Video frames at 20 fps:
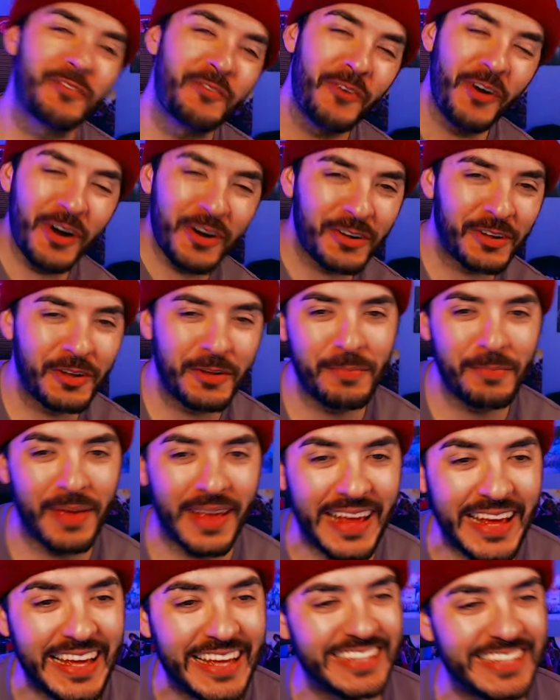welcome
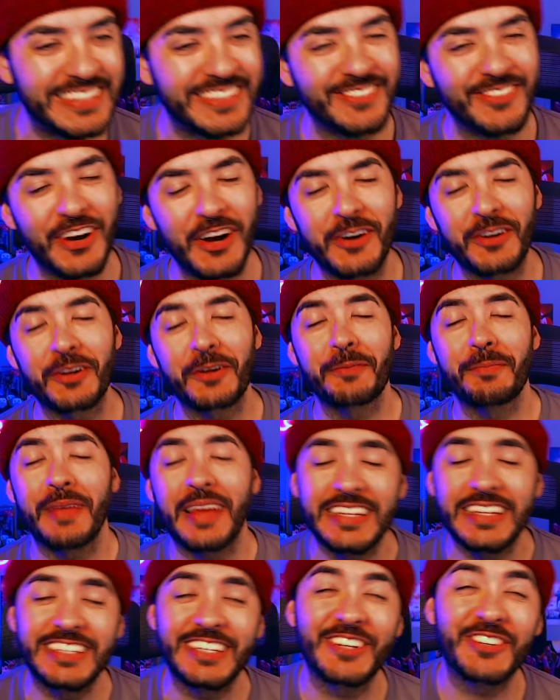in. Welcome
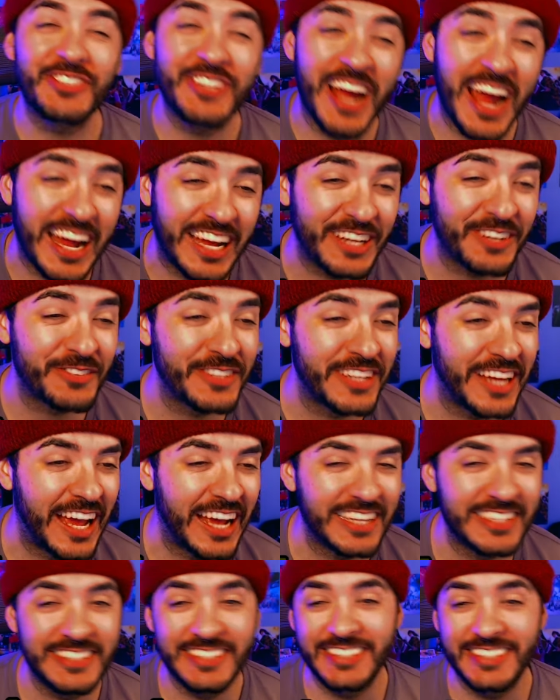into Kraken
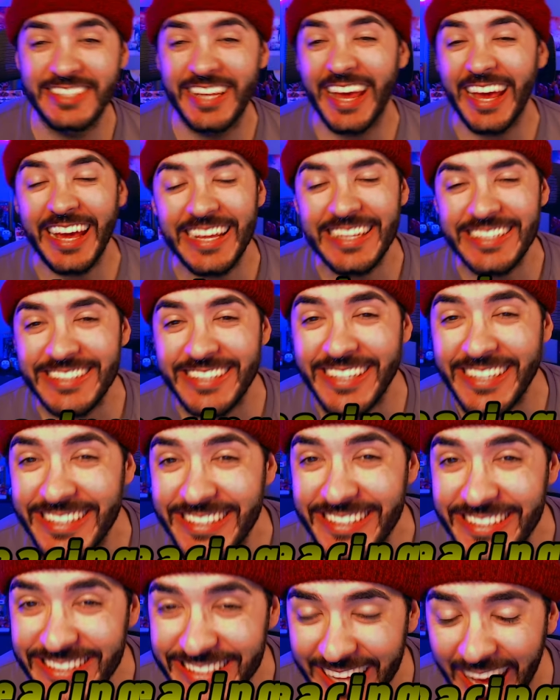Reactions. And
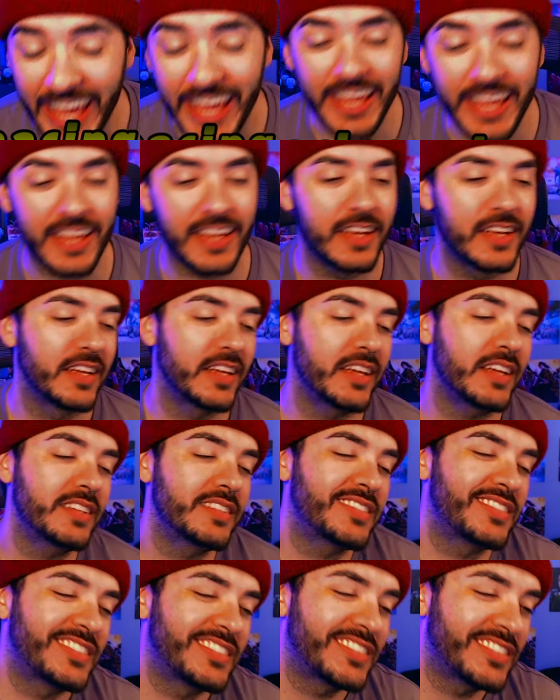today it's
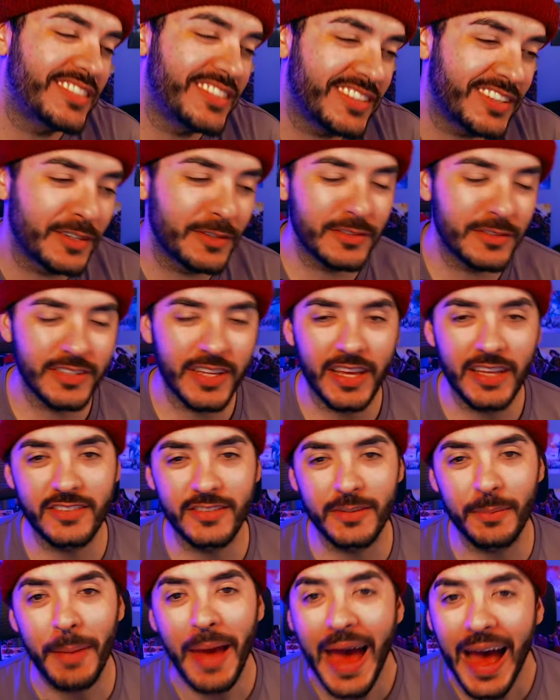still saying
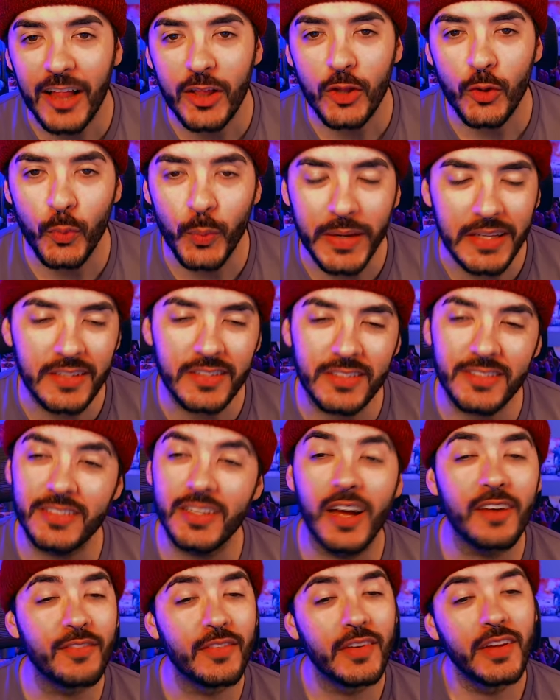some Halloween
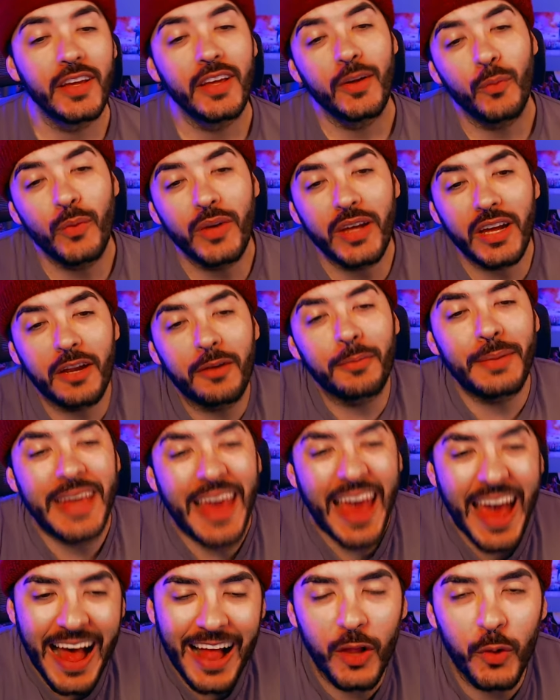stuff. We gotta be
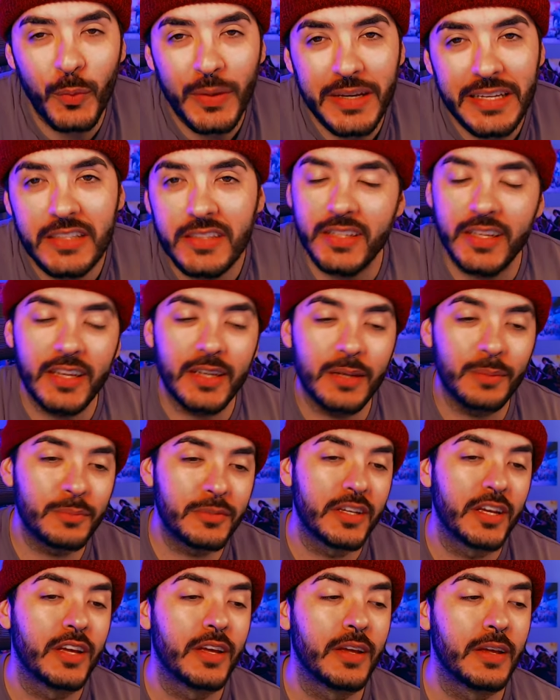Halloween themed.
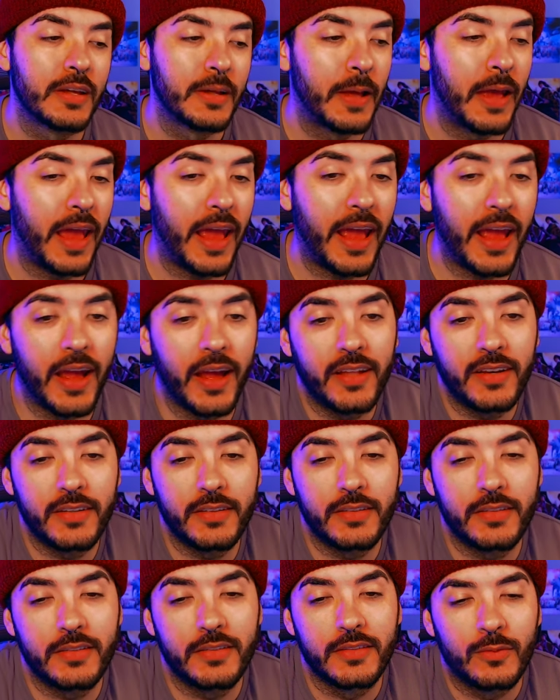And
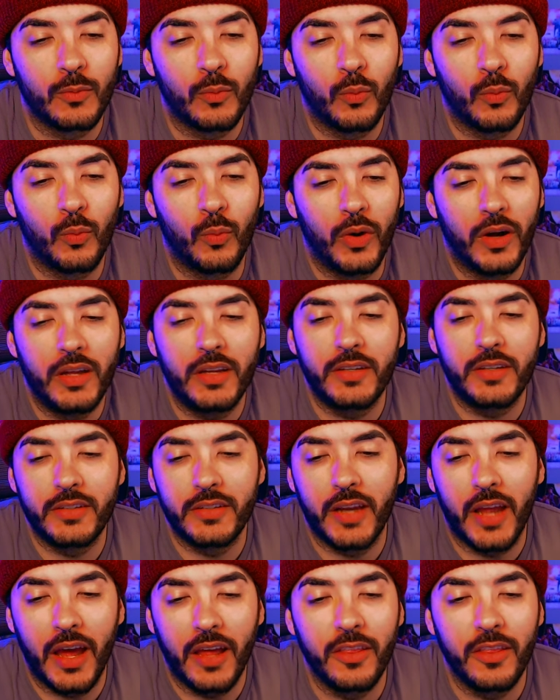what
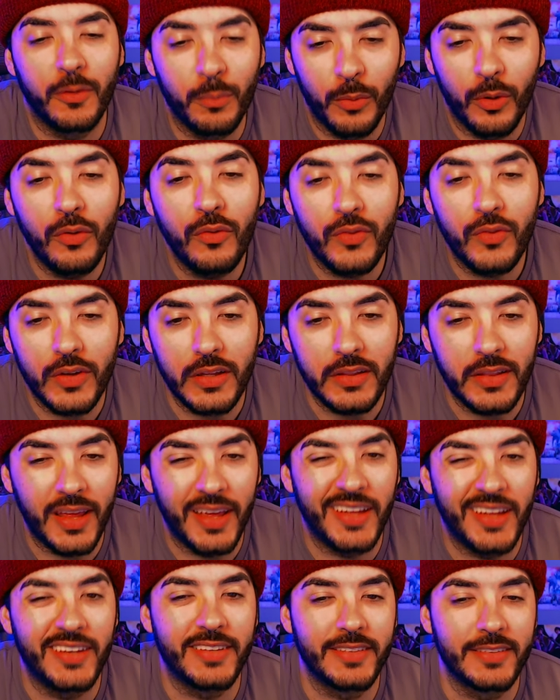other movie
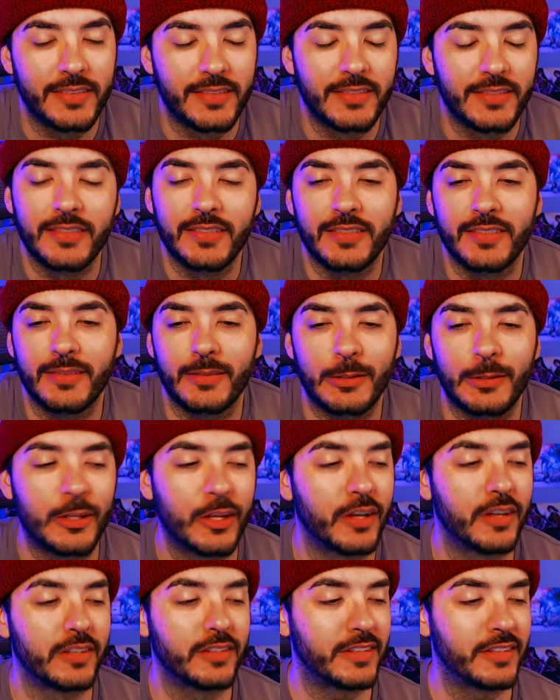than
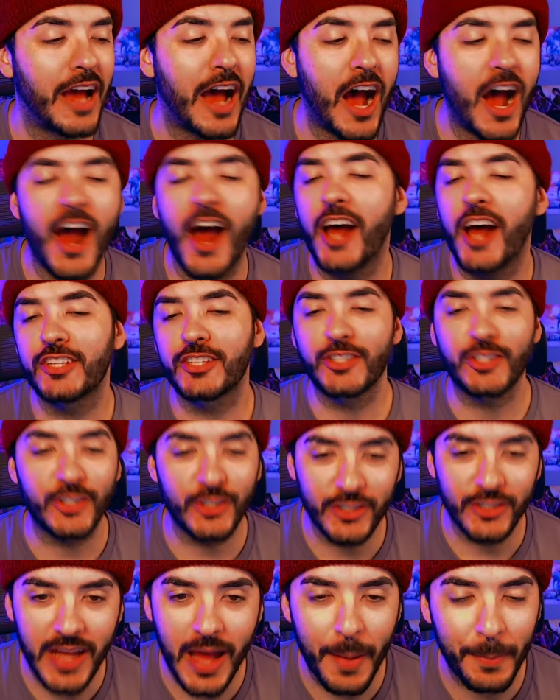the Oscar
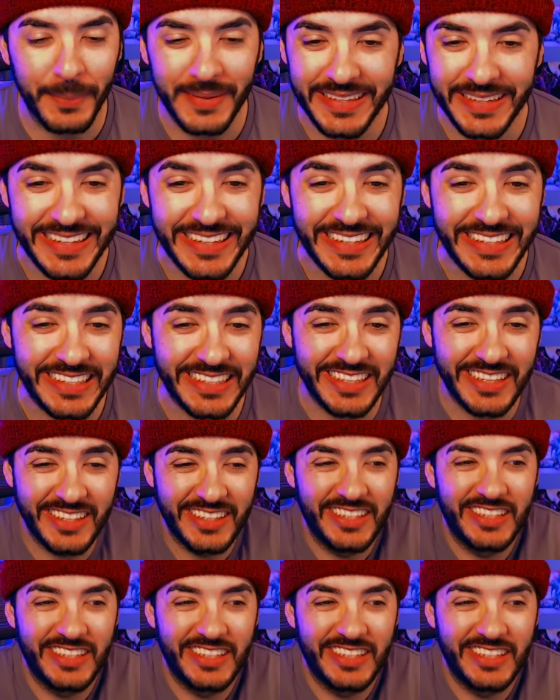nominee